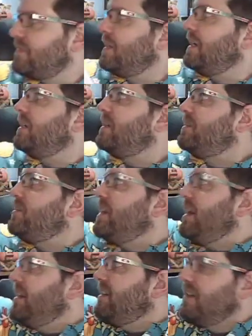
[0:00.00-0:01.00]
I need to do
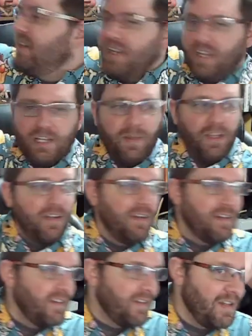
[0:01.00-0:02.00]
that. I need to make a
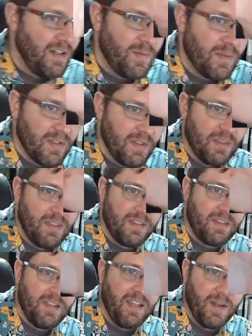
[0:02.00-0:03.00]
Nuggy cam so that this
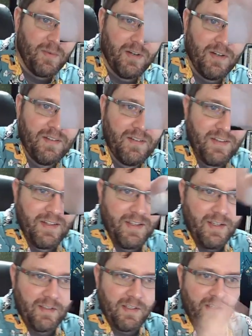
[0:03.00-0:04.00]
camera
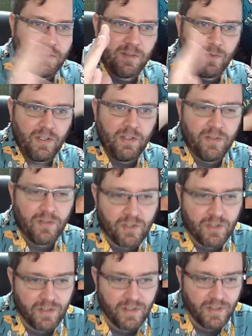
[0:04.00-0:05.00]
is like super huge.